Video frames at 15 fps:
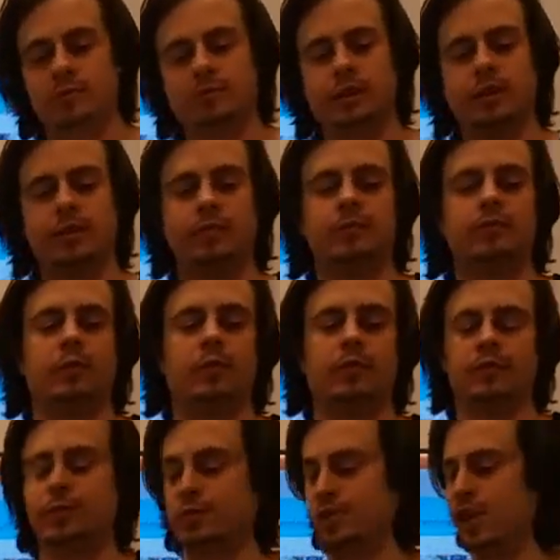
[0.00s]
you know,
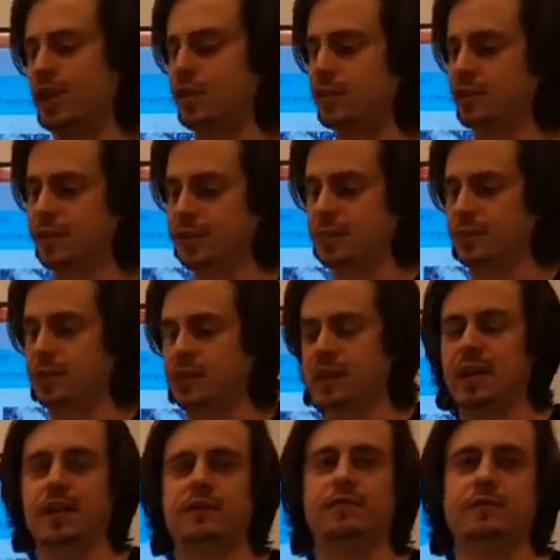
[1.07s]
or for jails, but
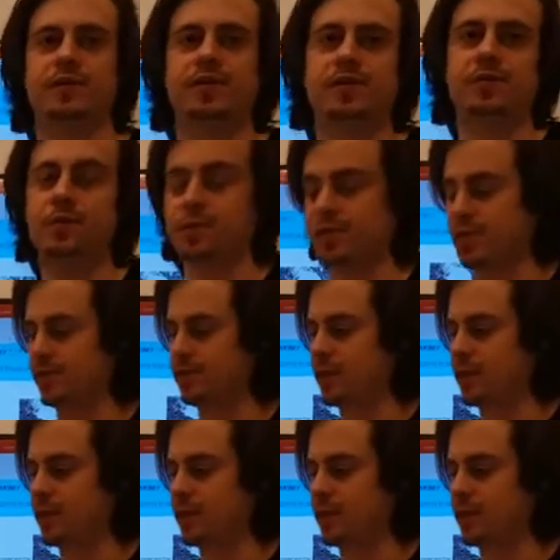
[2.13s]
not for schools or